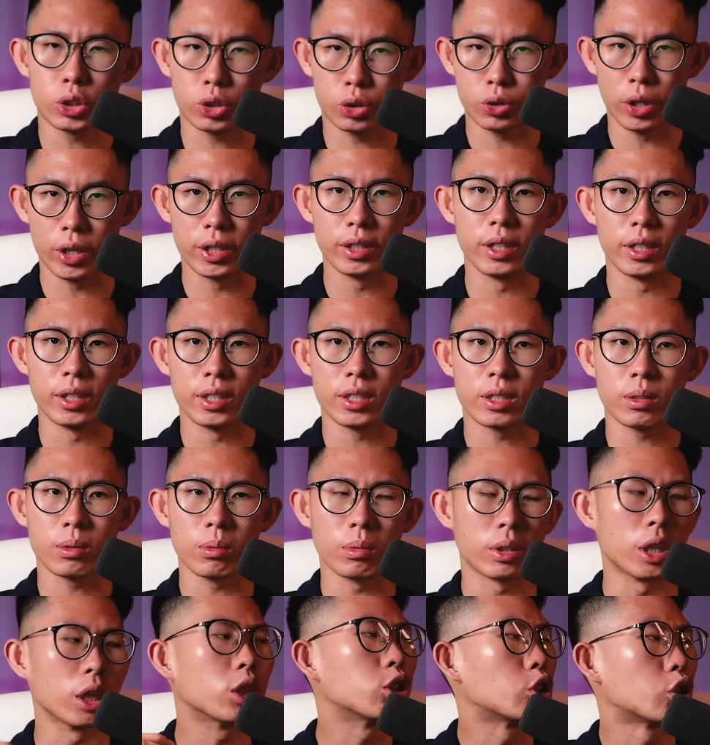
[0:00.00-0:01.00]
traders,
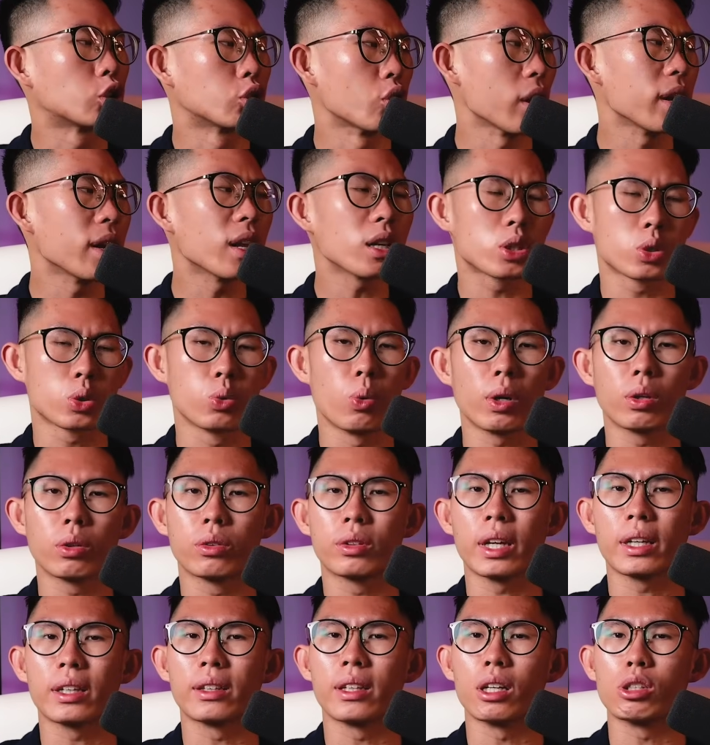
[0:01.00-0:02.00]
the traders who want to
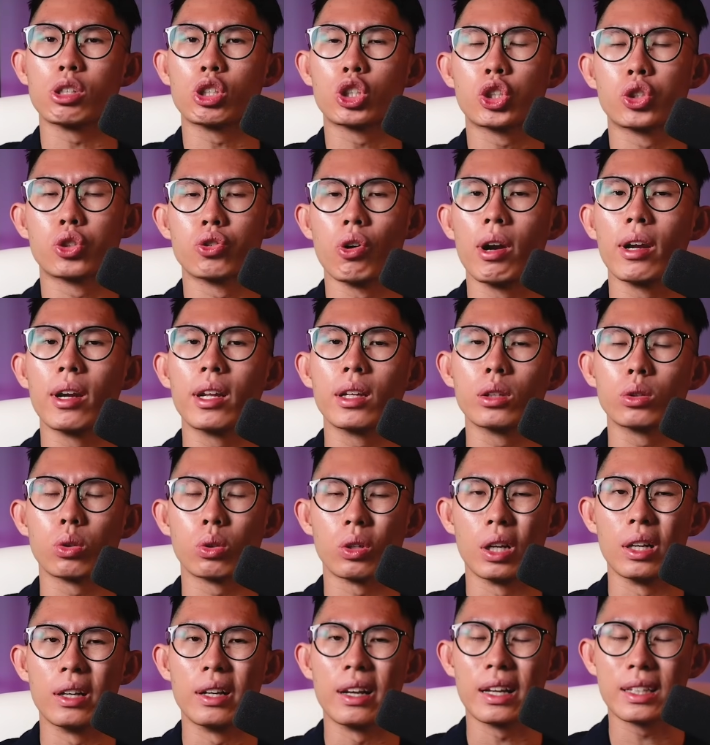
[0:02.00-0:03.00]
take their trading to
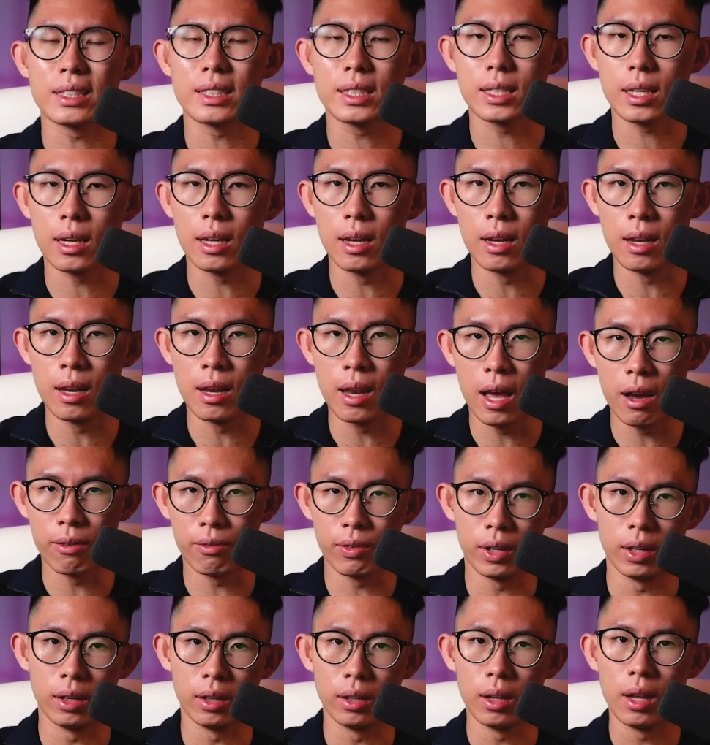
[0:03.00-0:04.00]
the next
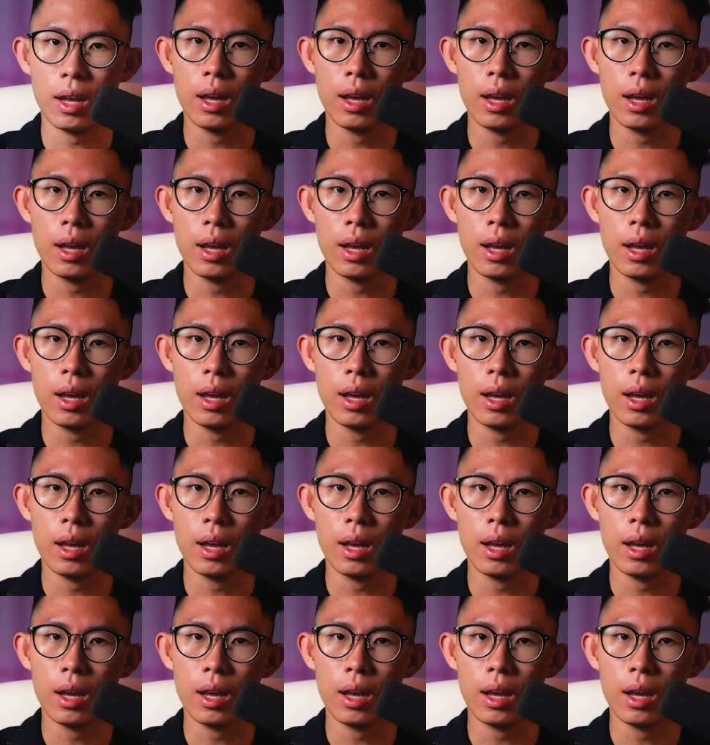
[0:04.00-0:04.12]
level.